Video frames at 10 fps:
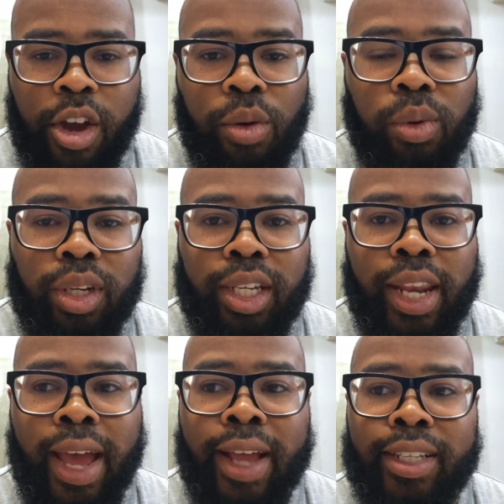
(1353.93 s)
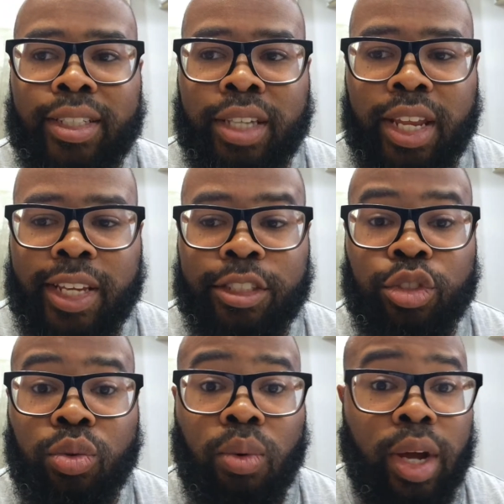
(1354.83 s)
We're looking at getting
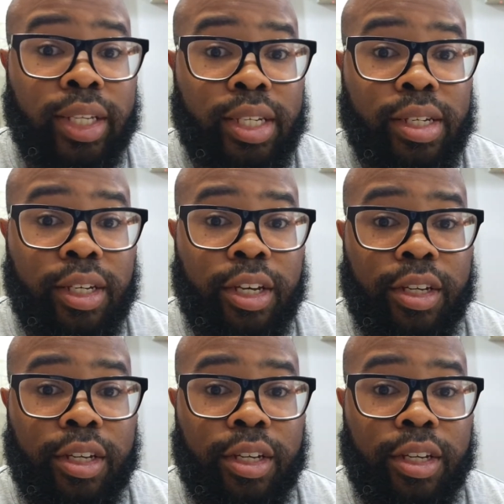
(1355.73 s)
20.